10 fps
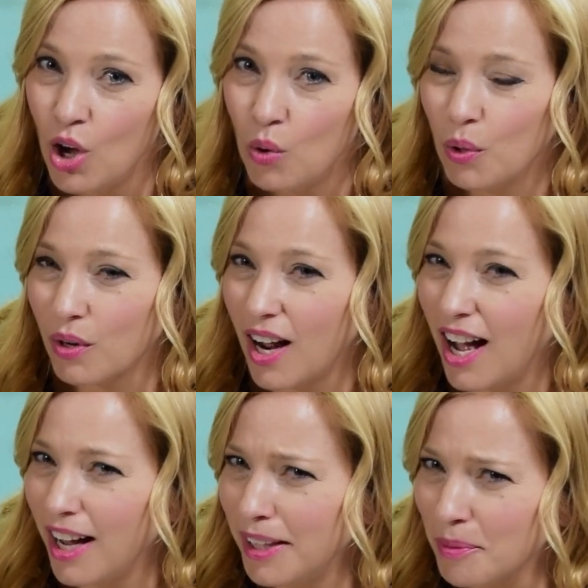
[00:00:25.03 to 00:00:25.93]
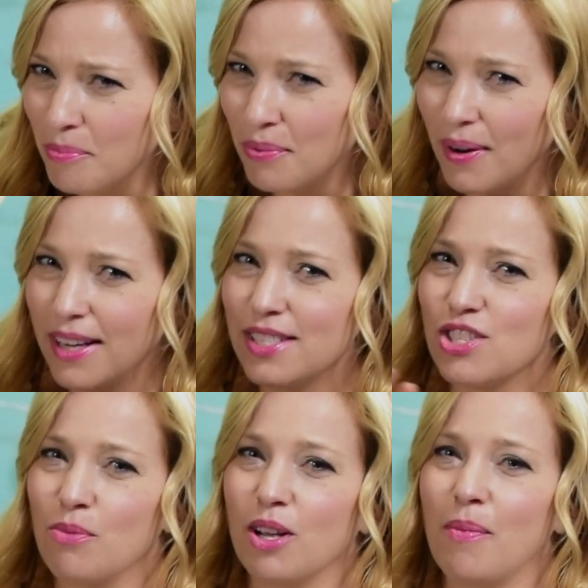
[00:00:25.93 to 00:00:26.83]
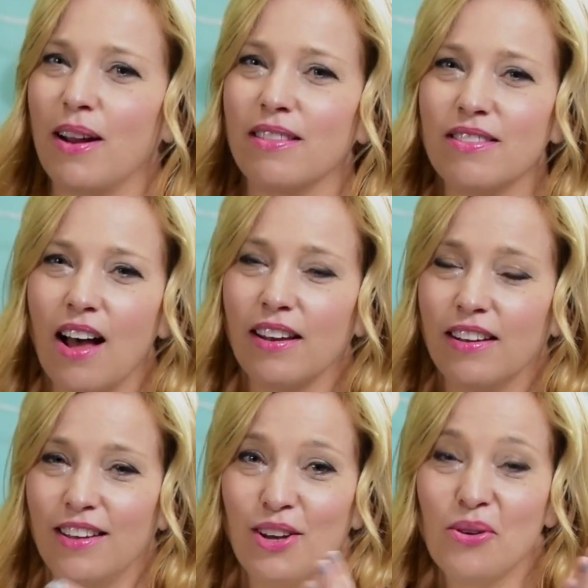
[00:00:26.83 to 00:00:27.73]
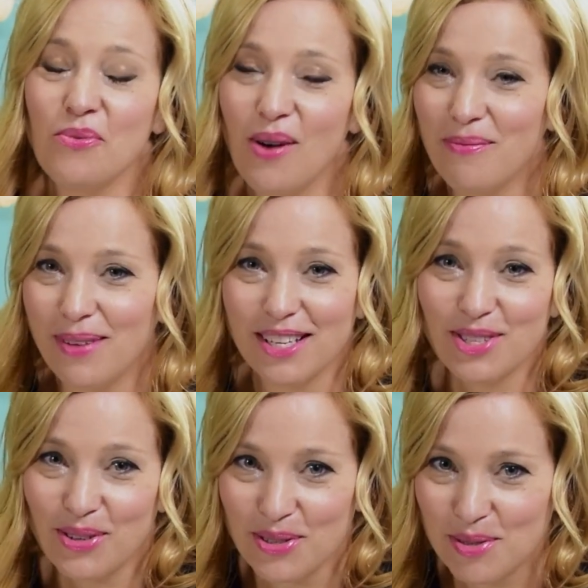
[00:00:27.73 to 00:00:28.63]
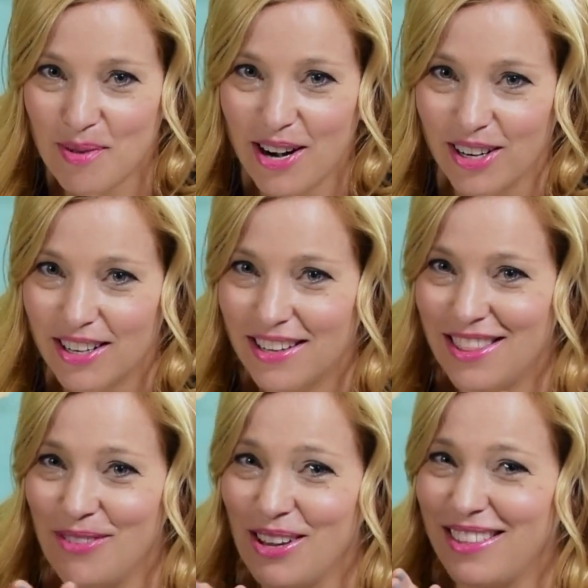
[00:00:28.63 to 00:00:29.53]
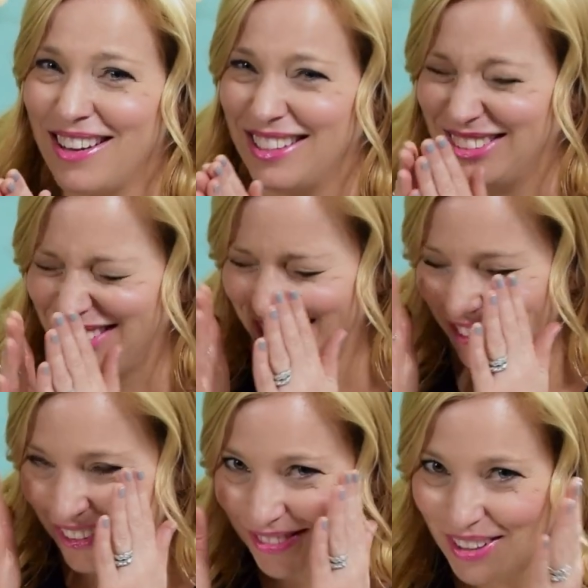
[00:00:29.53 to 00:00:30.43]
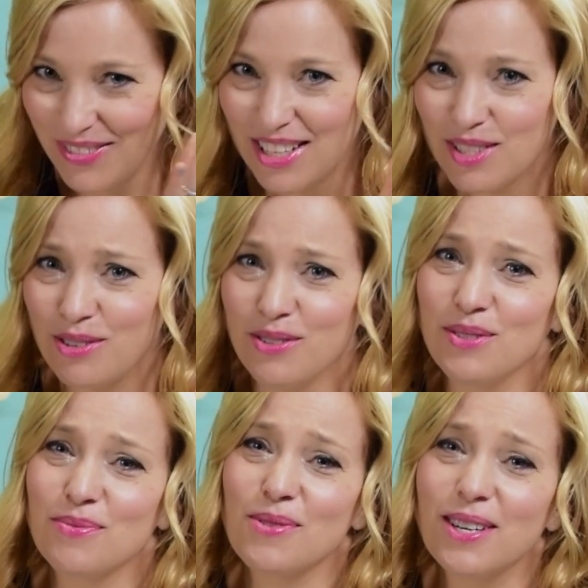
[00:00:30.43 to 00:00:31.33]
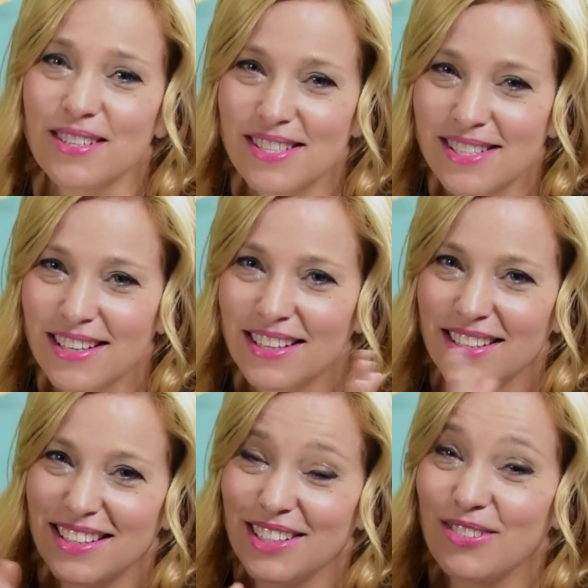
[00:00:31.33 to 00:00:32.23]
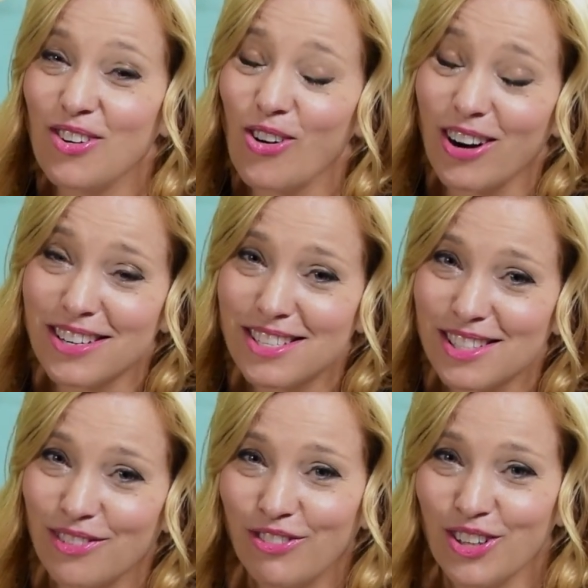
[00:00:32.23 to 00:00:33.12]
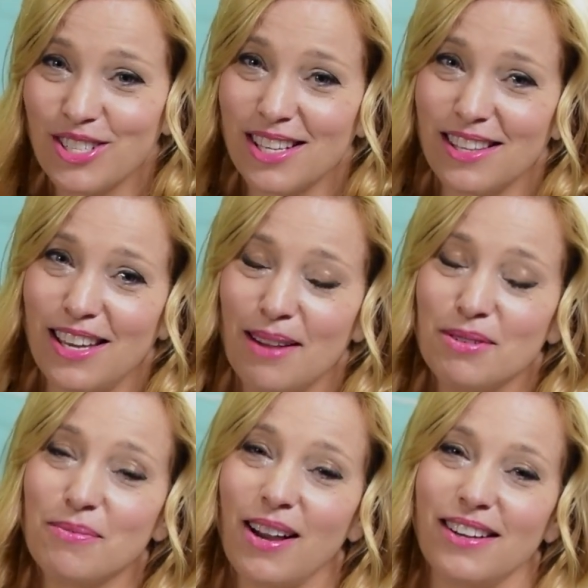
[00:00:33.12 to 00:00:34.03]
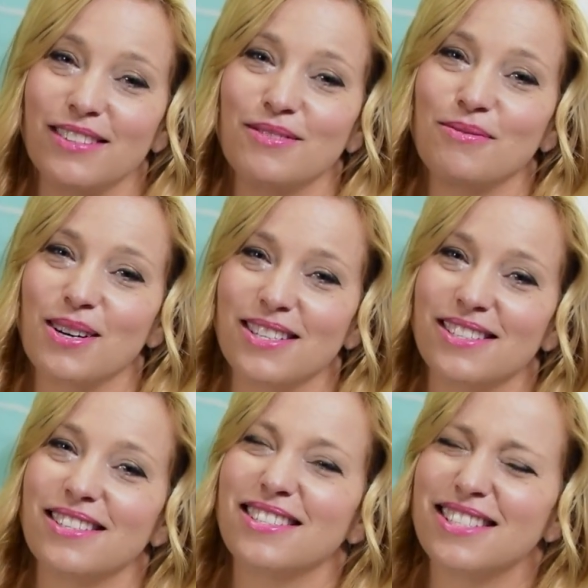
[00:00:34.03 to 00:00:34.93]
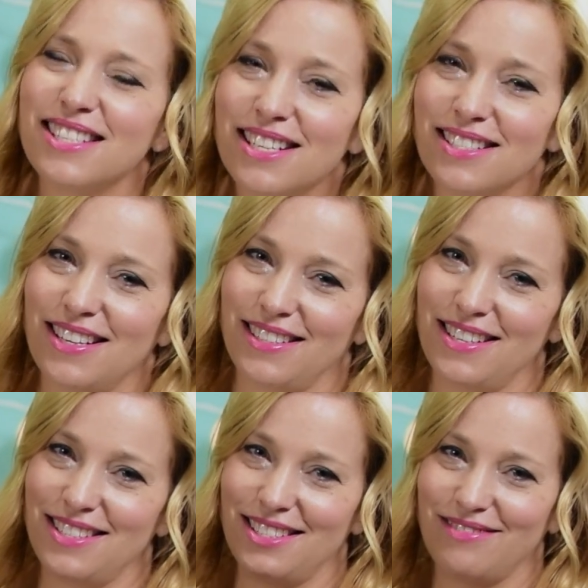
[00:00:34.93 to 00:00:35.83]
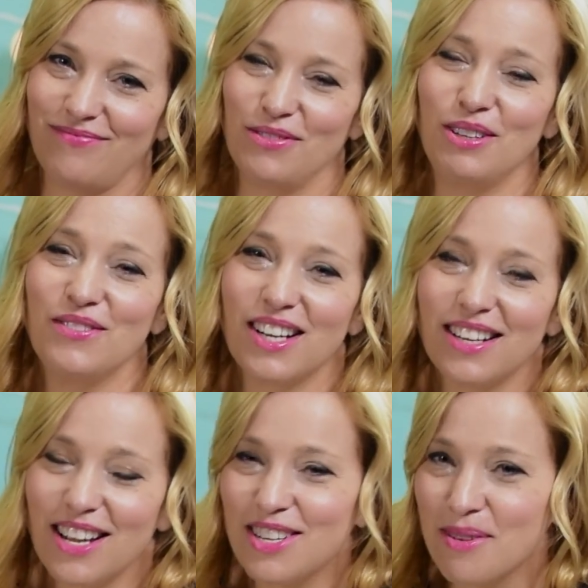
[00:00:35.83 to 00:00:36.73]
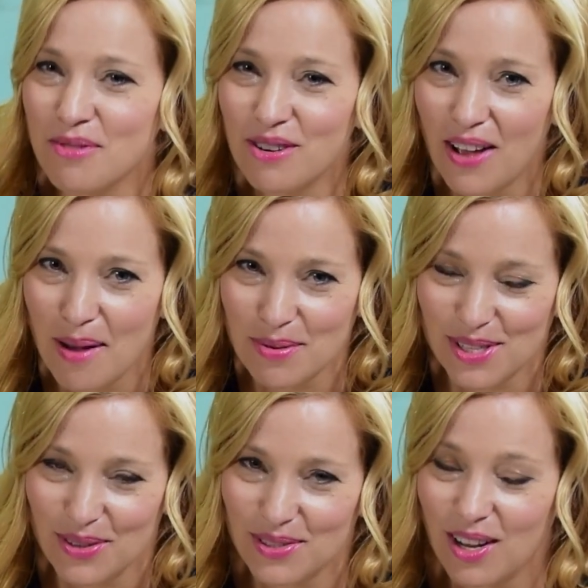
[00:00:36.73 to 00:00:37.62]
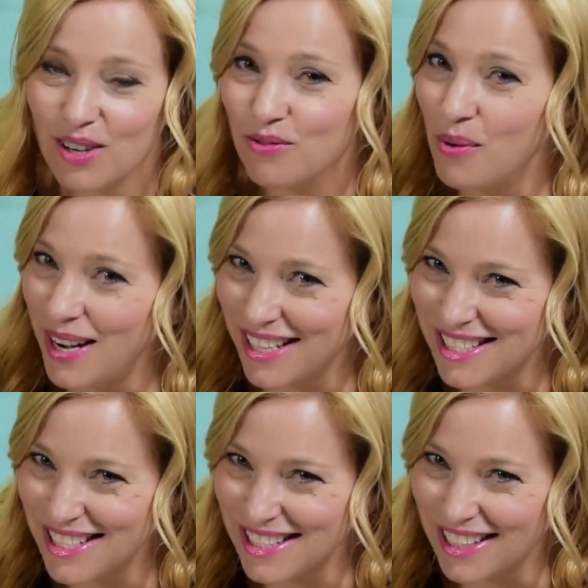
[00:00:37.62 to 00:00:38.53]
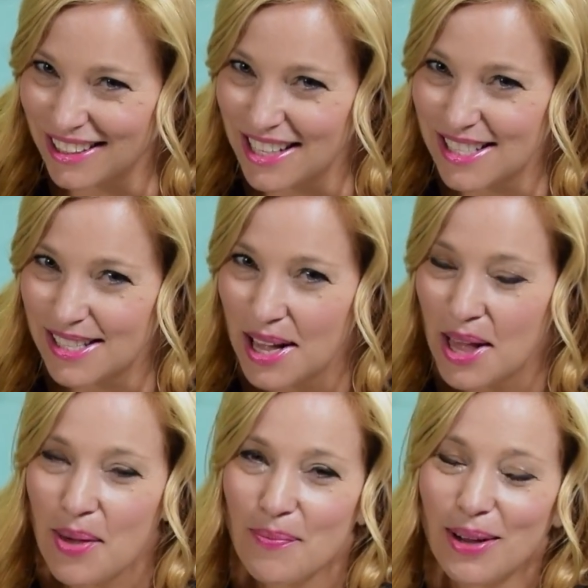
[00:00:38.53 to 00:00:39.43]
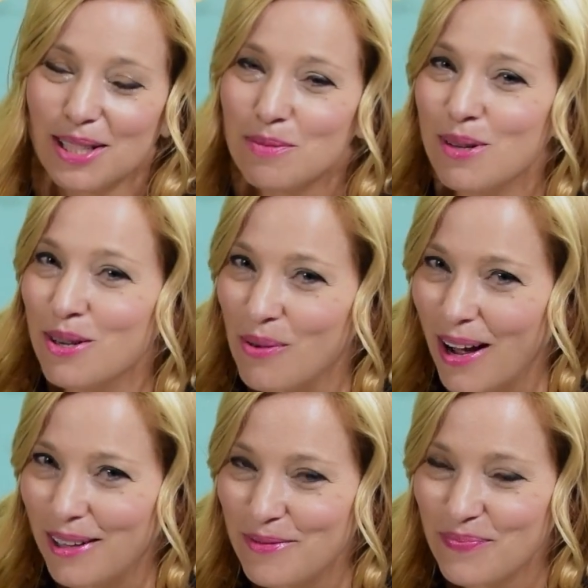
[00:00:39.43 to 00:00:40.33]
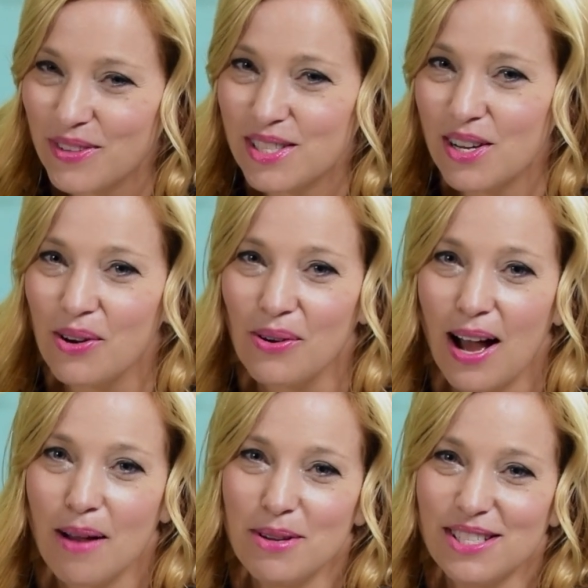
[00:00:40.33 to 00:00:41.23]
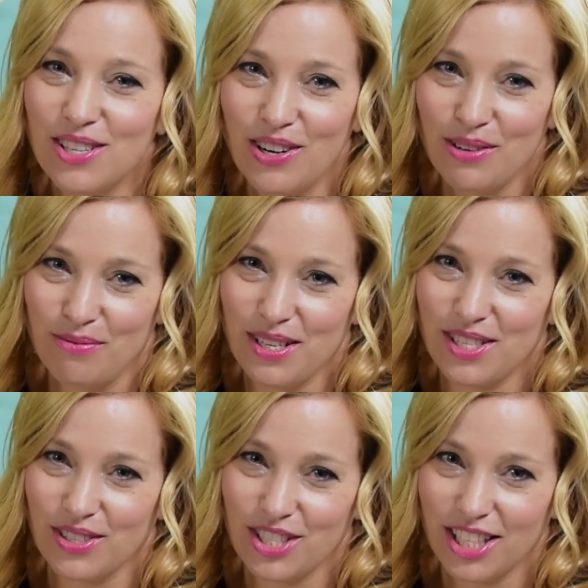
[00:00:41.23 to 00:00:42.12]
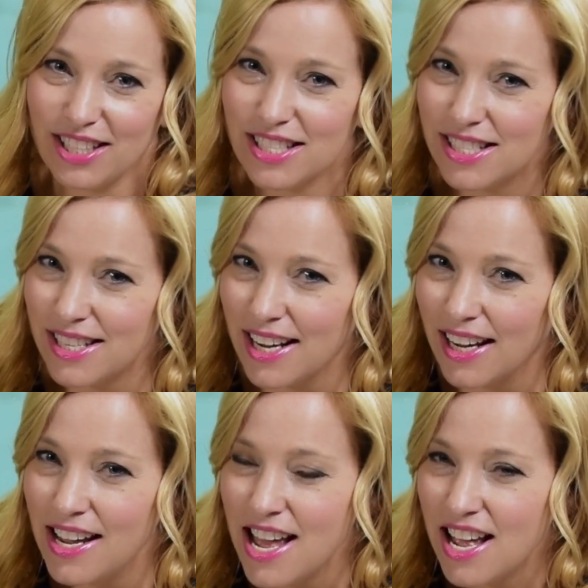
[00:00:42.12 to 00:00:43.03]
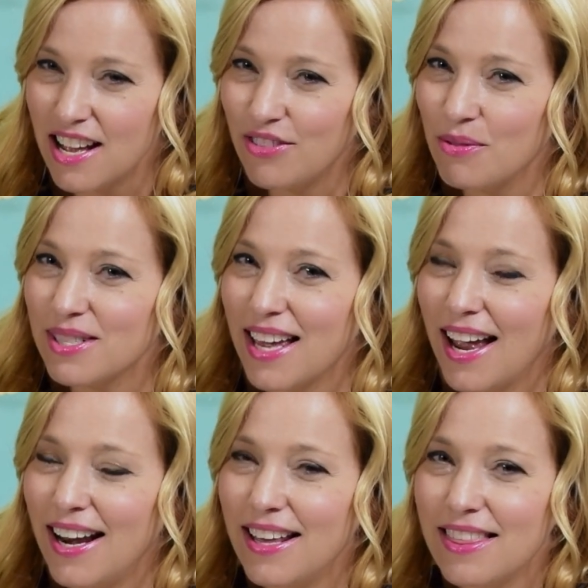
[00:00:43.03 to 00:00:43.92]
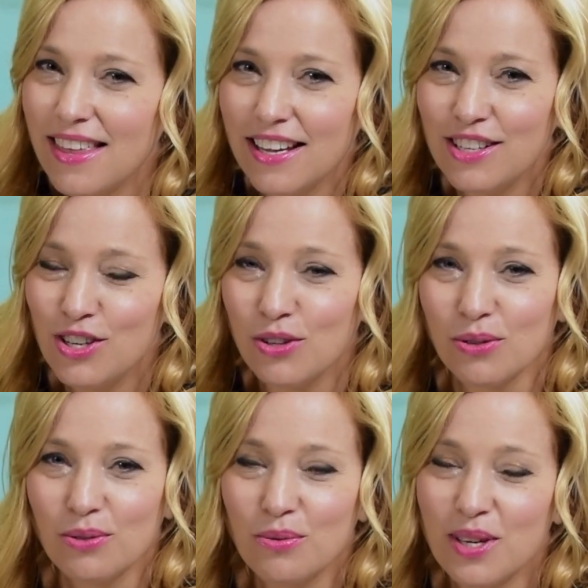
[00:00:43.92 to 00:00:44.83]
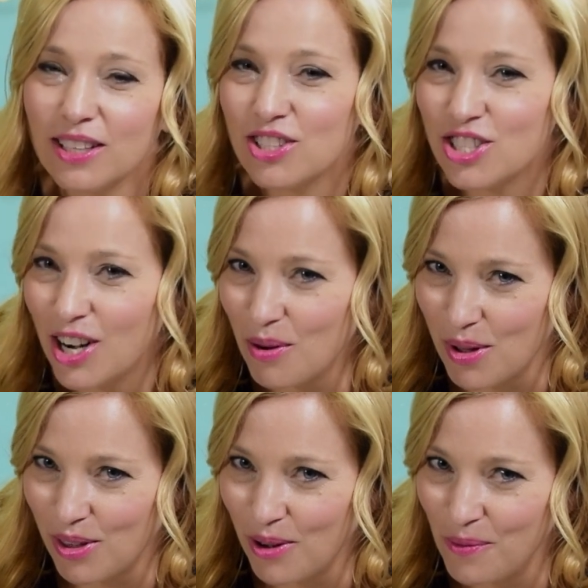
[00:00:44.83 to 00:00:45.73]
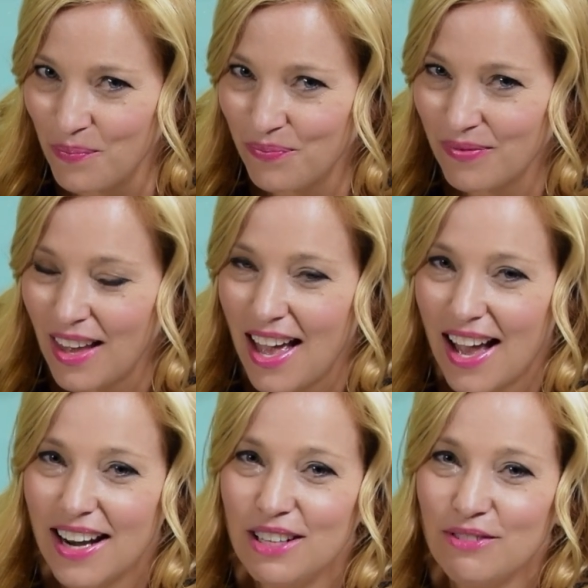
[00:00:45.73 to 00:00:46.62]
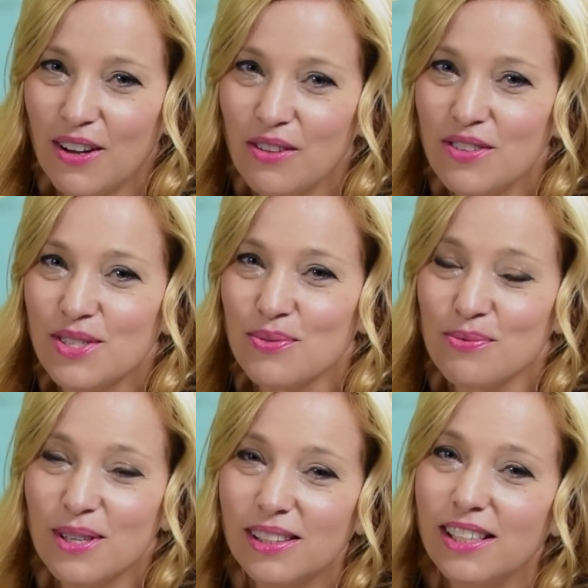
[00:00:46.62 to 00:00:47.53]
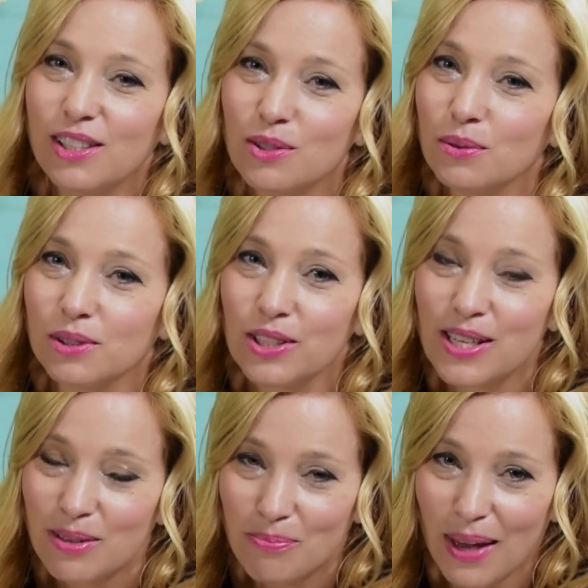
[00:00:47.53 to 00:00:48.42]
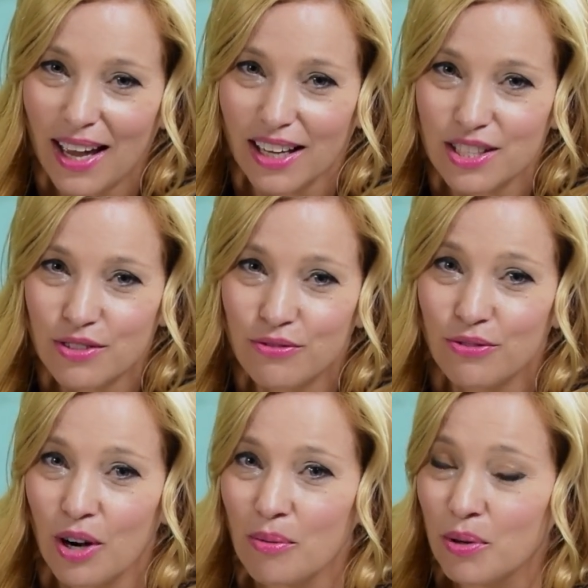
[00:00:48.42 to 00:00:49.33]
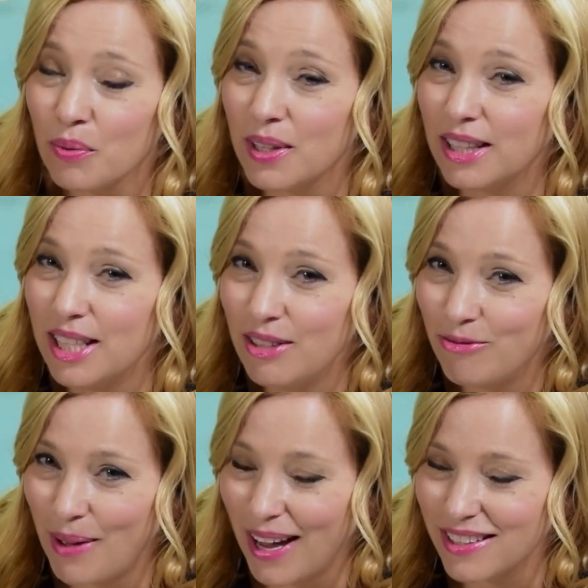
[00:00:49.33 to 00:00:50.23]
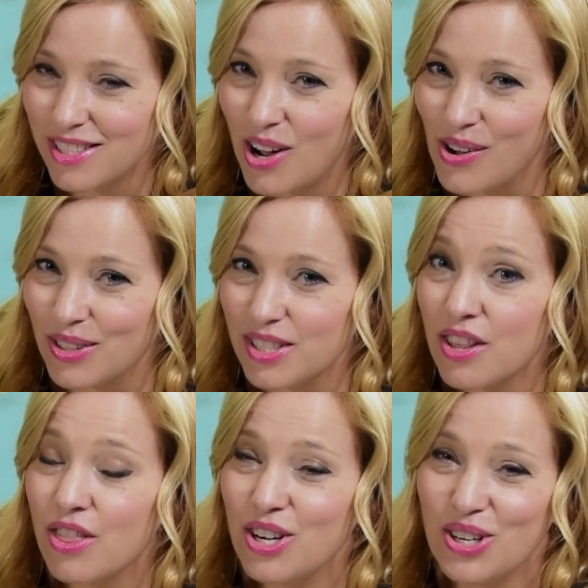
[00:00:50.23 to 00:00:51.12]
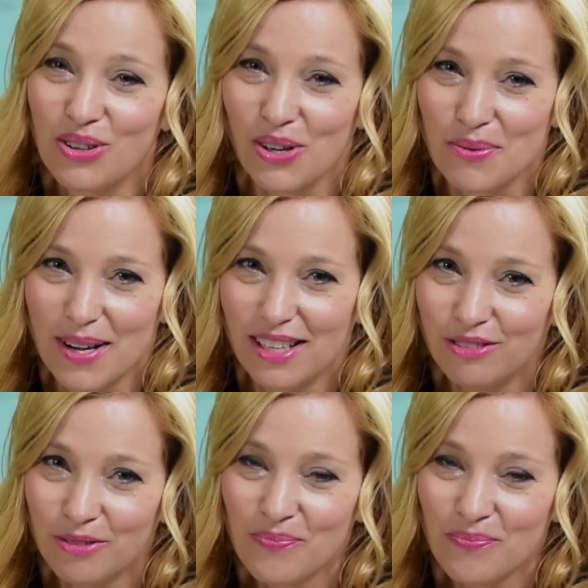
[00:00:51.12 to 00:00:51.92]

We were kind of brainstorming about it and thought, what makes a cruise better? And then we thought, oh, what makes a cruise worse? And of course, the first thing that came to mind was seasickness. We've done a number of episodes on avoiding seasickness, but it's been a while. So hubby started researching to see if there was anything new we could share with you. And he found this really cool looking band from Reliefband called the NeuroWave.